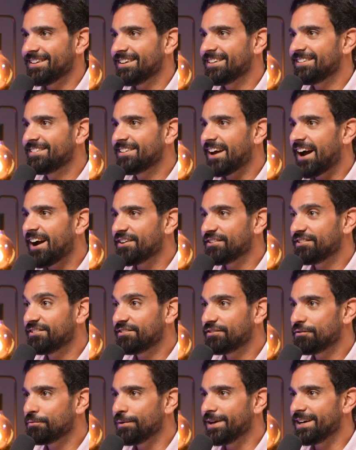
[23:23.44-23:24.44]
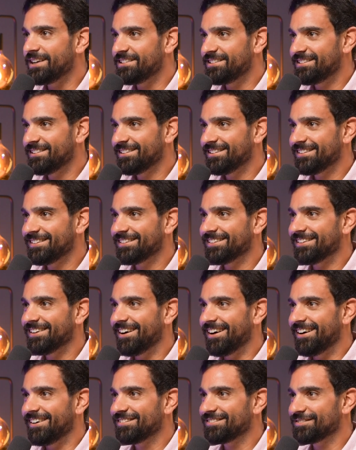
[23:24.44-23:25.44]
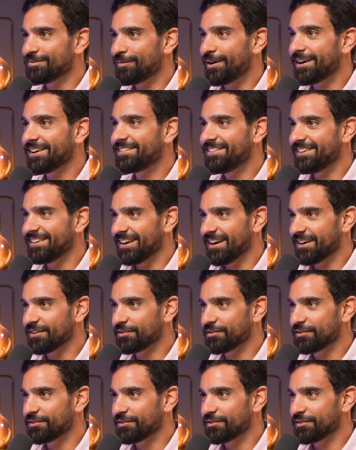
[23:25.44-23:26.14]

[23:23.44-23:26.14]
The entire suite of marketing